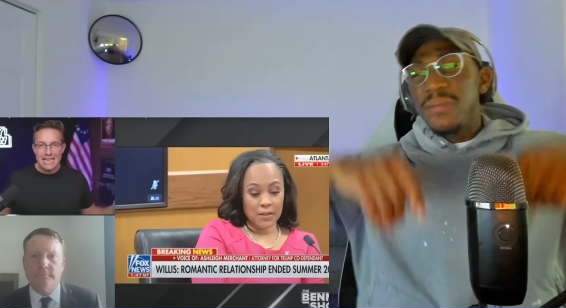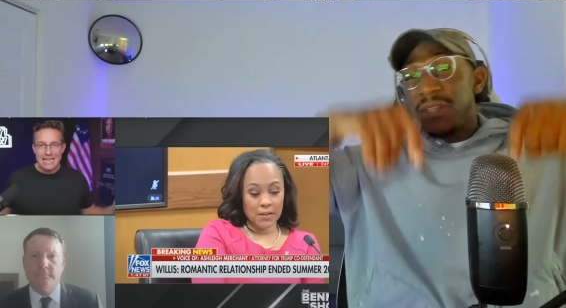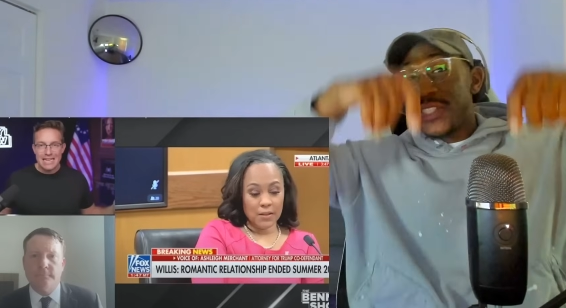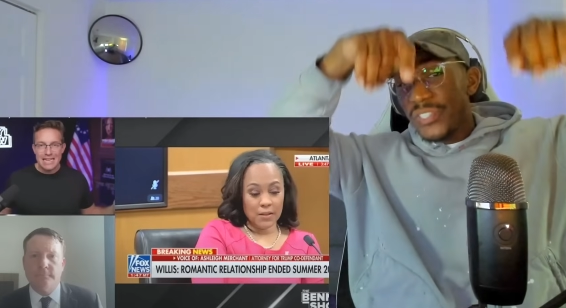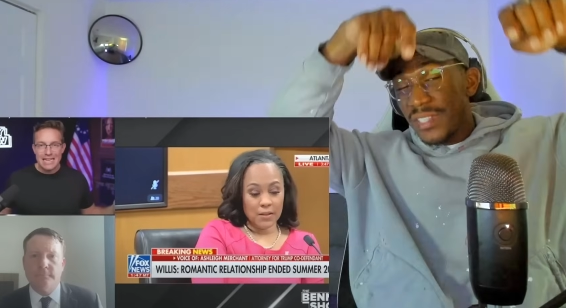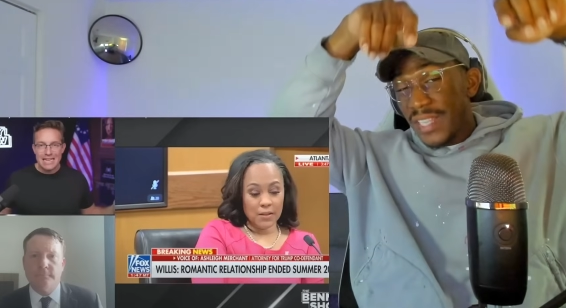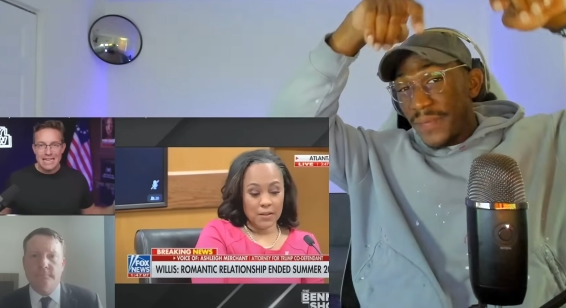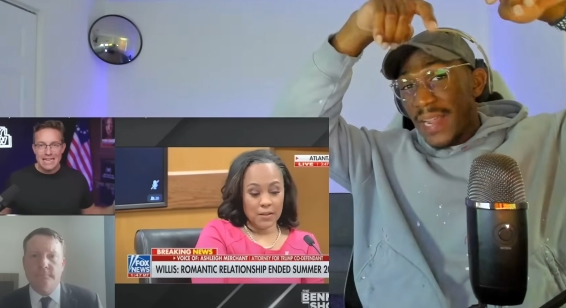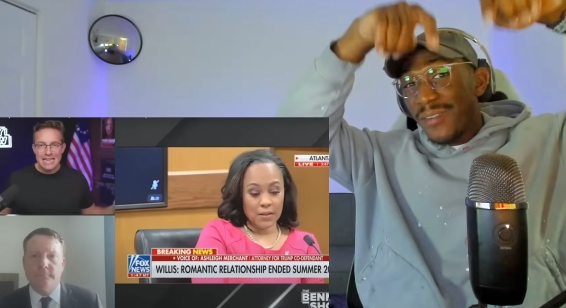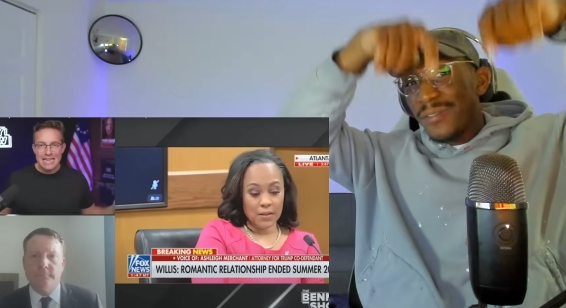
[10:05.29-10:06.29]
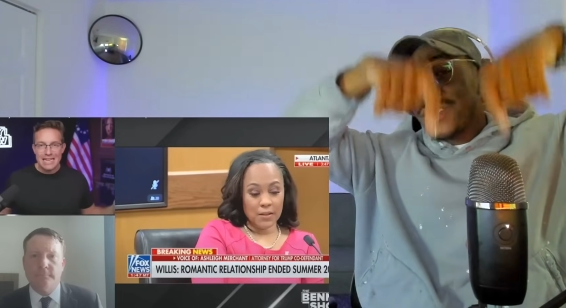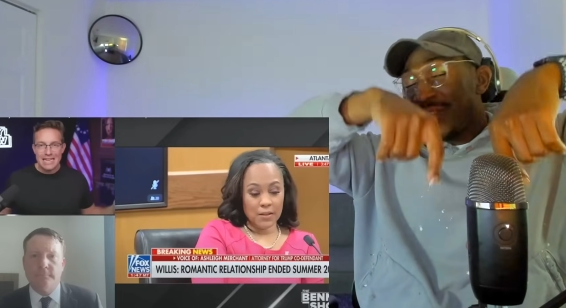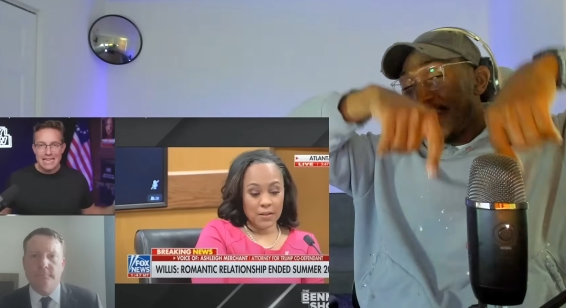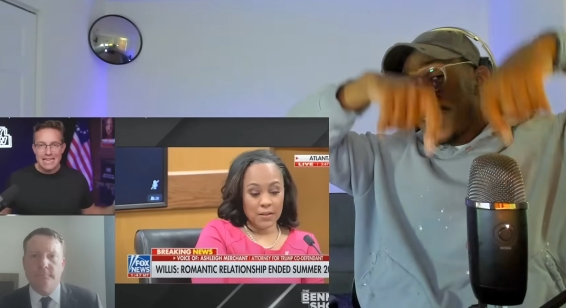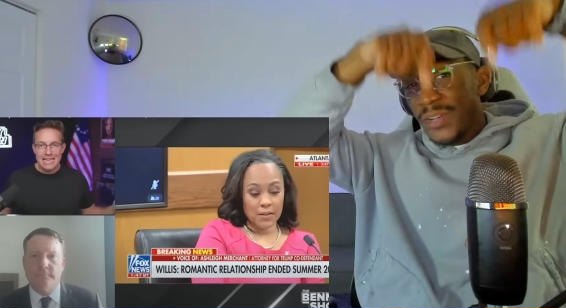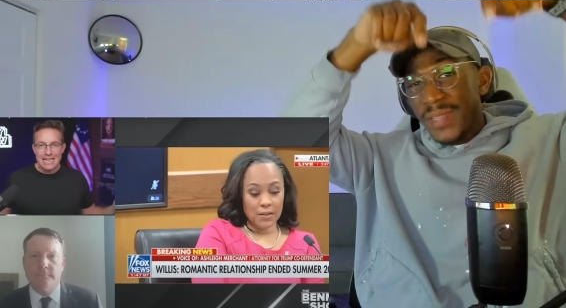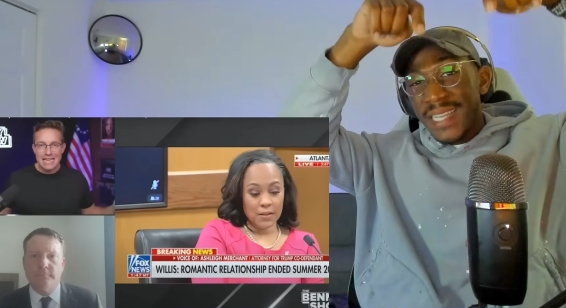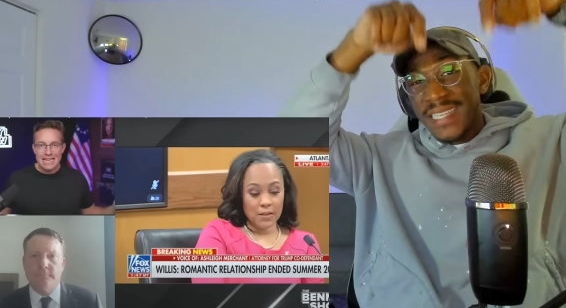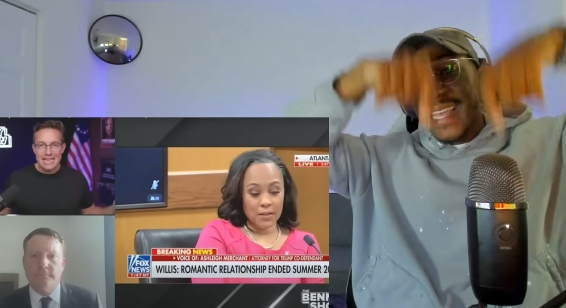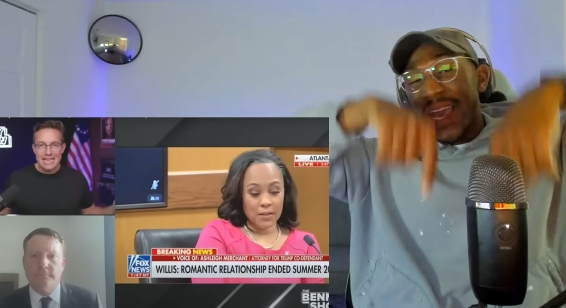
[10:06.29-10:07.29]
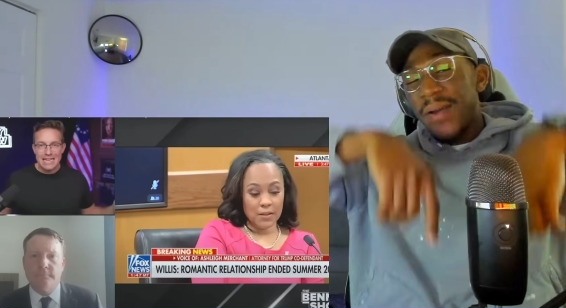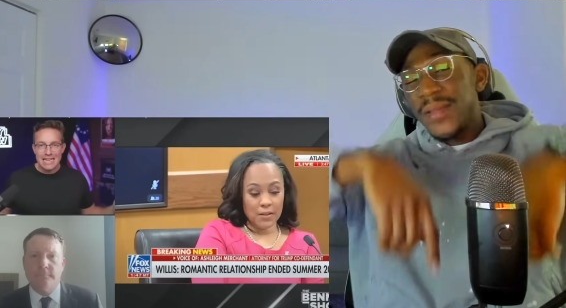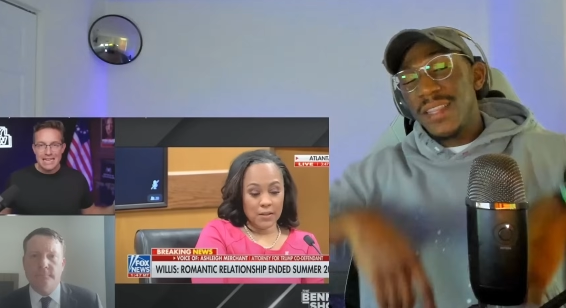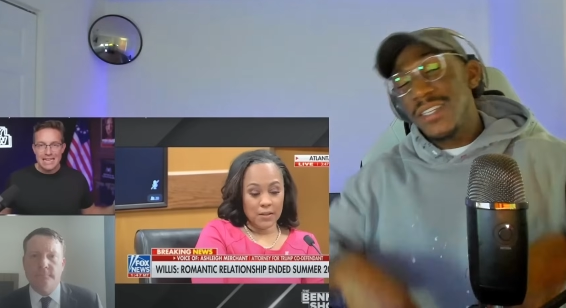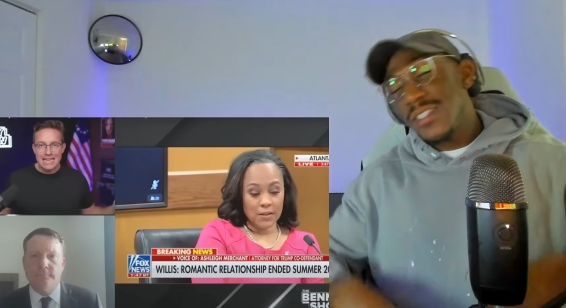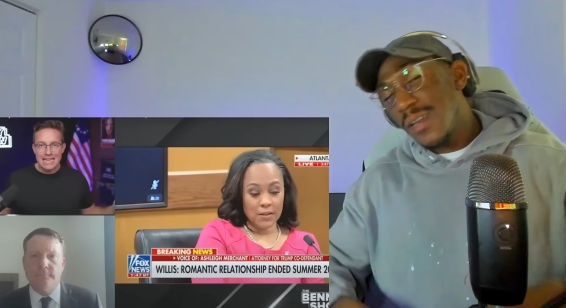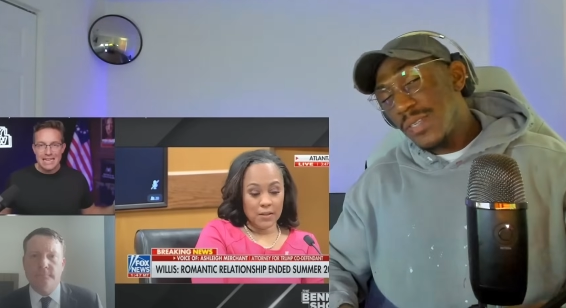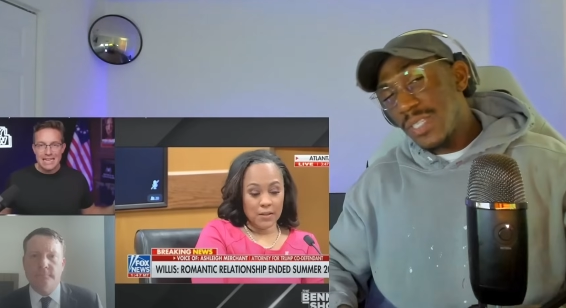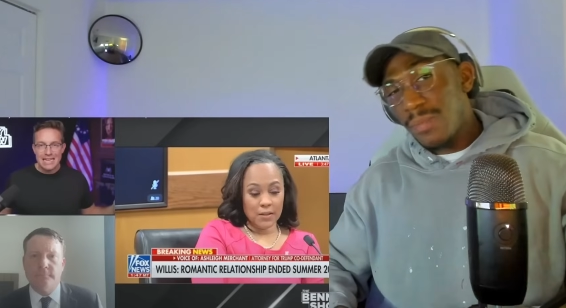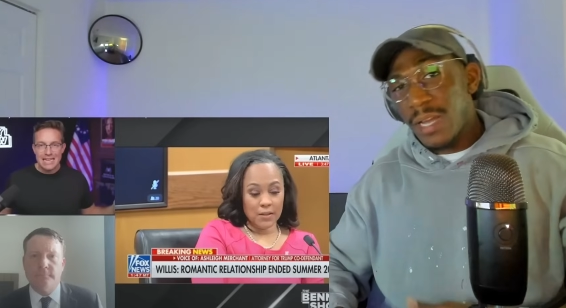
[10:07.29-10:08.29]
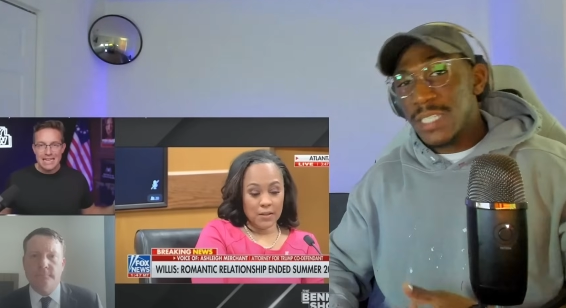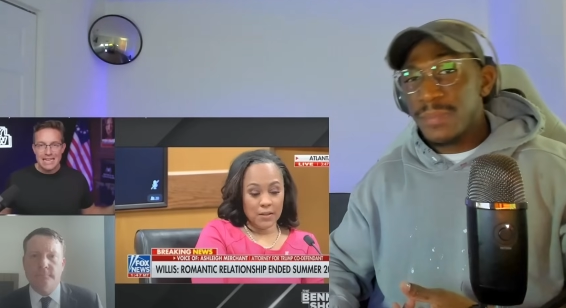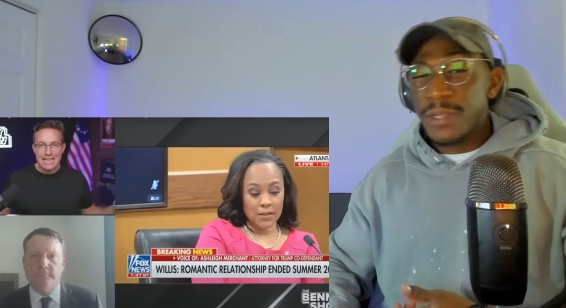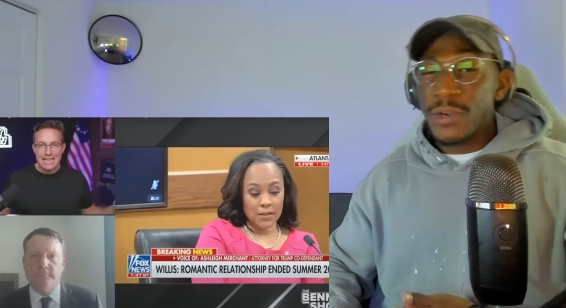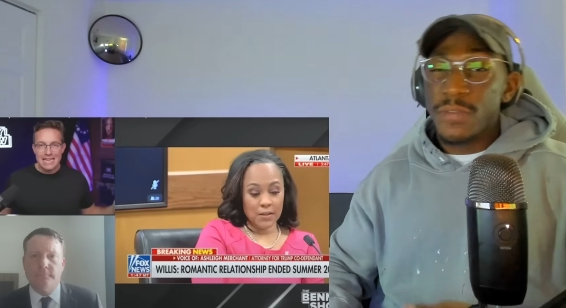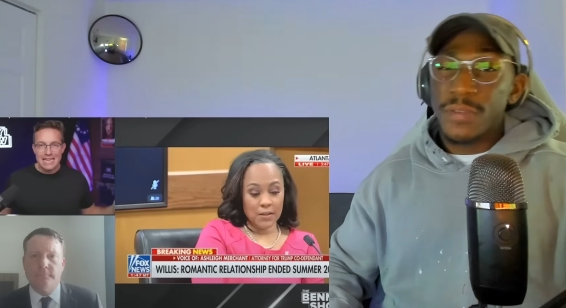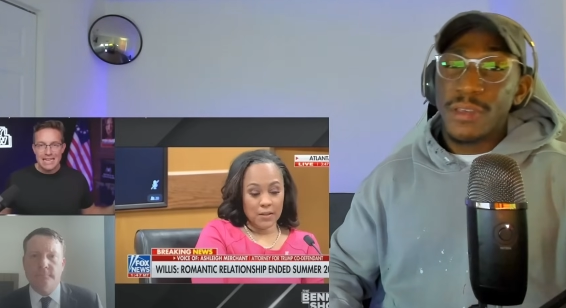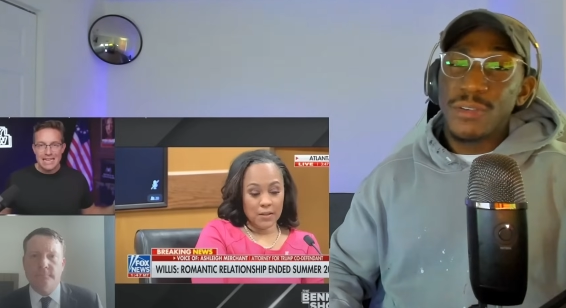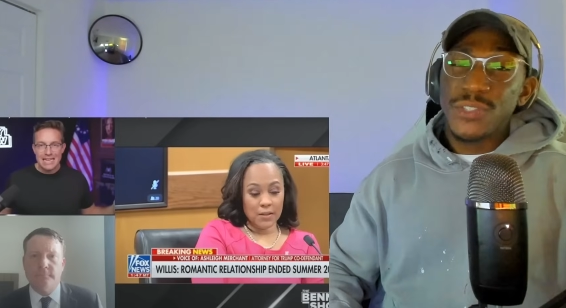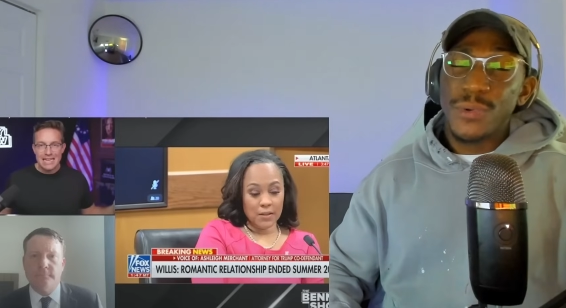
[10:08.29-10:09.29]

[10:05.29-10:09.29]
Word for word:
Speaker 1: I'll definitely be sure to leave that original video link down in the description box below.